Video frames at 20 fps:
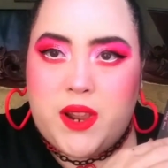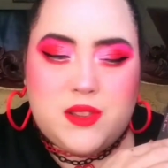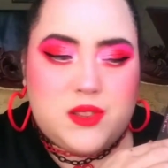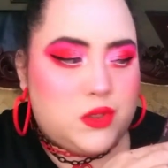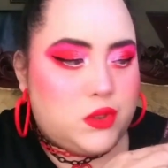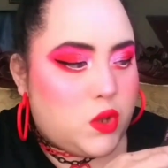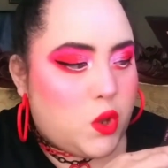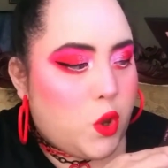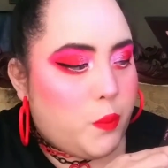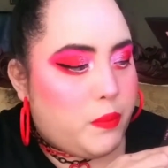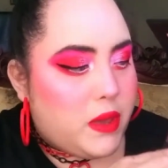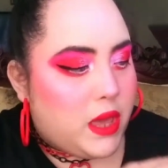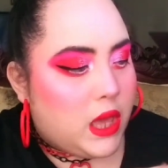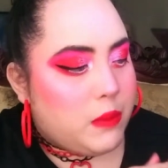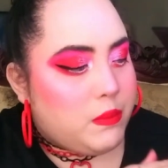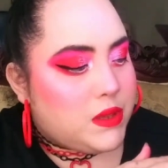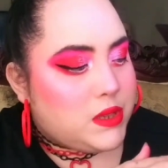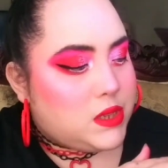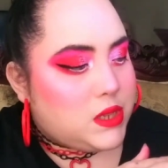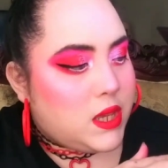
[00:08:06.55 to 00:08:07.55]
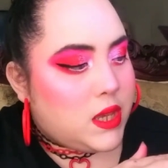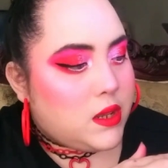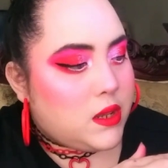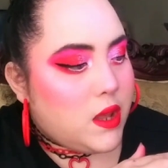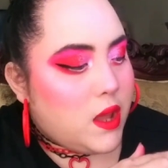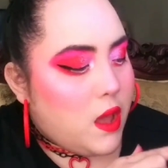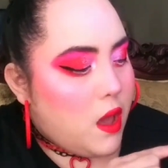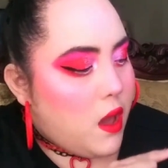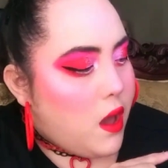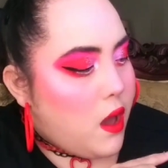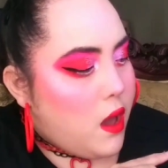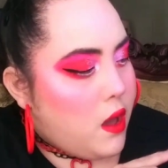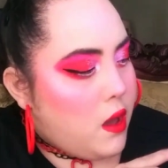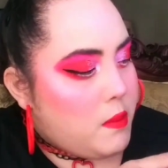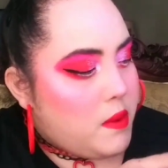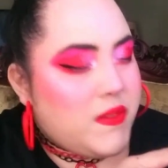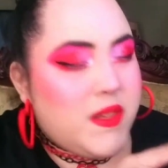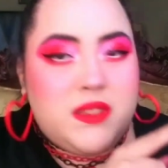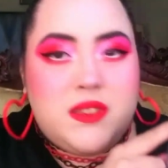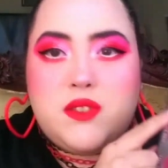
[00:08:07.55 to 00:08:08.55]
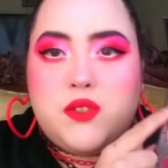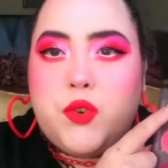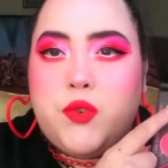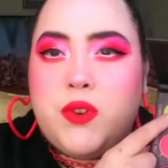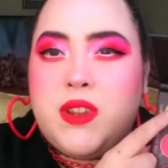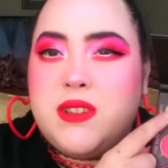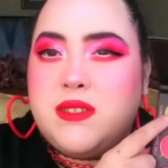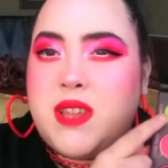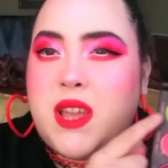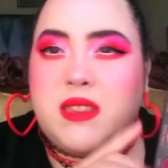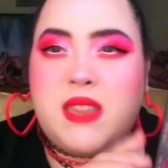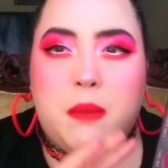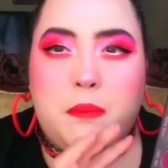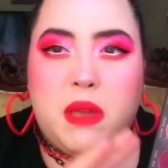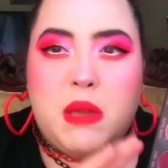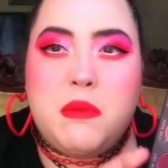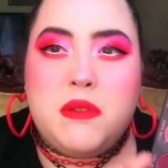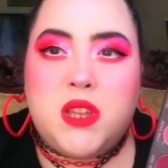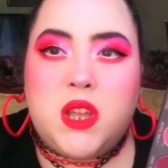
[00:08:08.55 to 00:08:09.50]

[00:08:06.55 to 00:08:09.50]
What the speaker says: It's so pigmented. I think this green is not that pigmented.